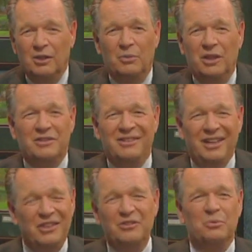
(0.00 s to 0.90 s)
watch
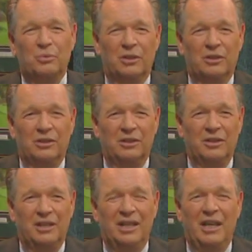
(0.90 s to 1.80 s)
that doesn't work
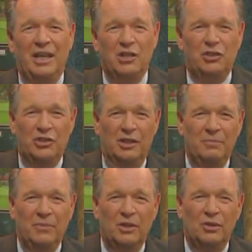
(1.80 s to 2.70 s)
hey
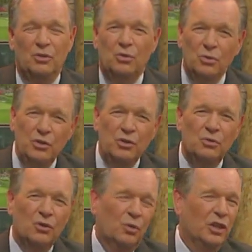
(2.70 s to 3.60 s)
jim who do
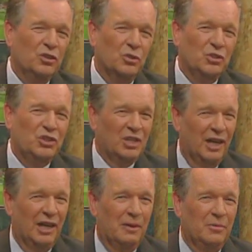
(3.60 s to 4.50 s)
you know on your
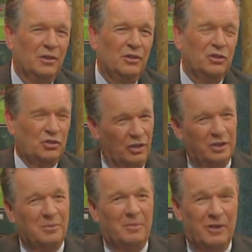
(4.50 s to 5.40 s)
job that's
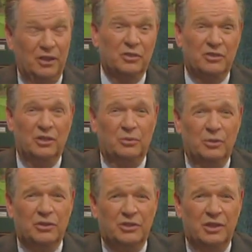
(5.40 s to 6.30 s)
talking about buying or selling
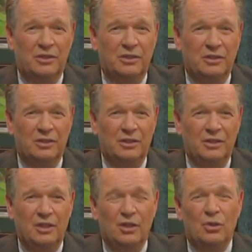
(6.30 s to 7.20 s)
real estate
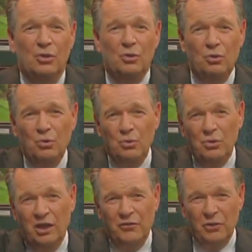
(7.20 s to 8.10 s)

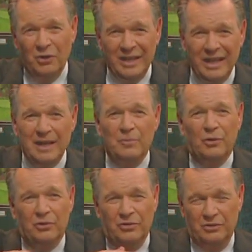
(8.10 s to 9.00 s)
who of your
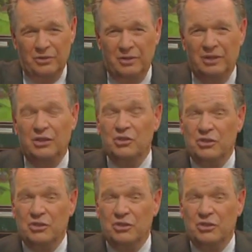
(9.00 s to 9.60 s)
neighbors is